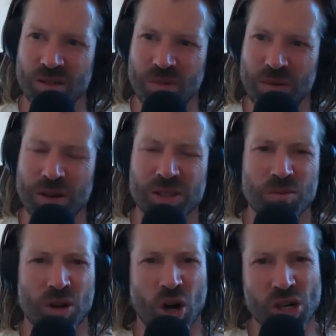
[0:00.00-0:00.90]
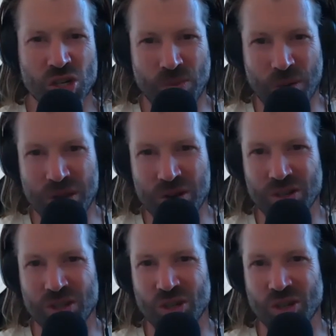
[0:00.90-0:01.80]
maybe i was a bit harsh on my
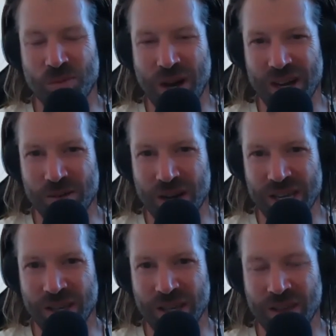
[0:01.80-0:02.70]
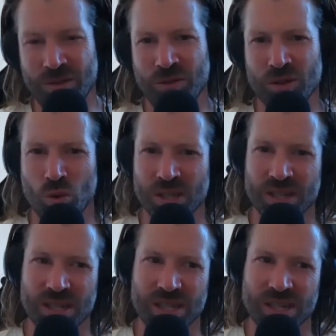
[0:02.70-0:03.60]
parents you know my, my even if it
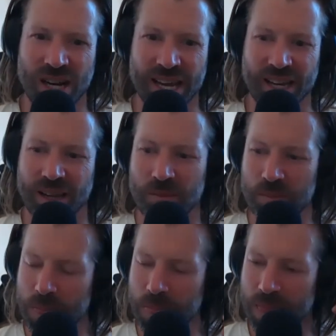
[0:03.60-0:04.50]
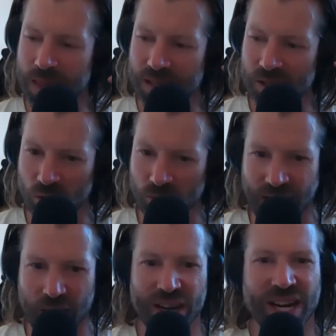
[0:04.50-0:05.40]
wasn't like sort of
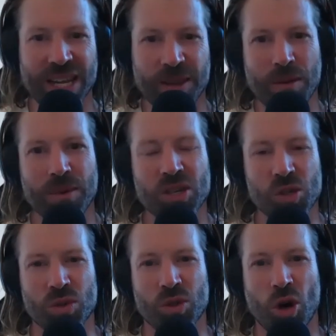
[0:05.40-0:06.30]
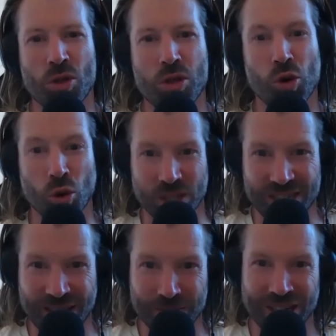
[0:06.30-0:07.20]
directly maybe just with your own thoughts
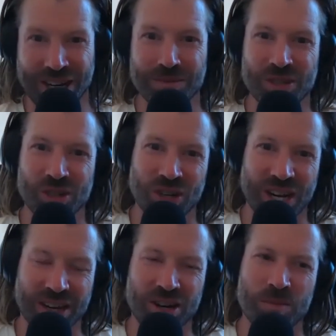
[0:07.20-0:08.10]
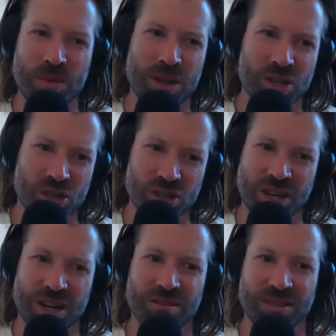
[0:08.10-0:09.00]
sometimes you know like oh maybe i should just
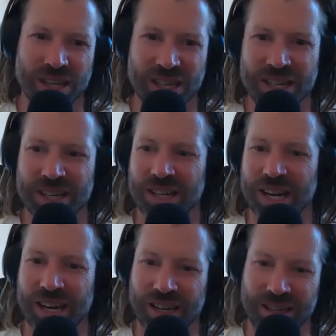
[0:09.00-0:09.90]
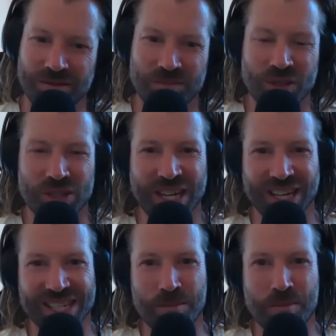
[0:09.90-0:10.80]
kind of like
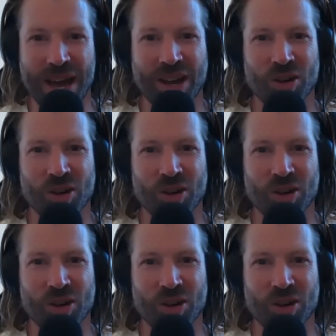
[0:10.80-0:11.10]
take a step back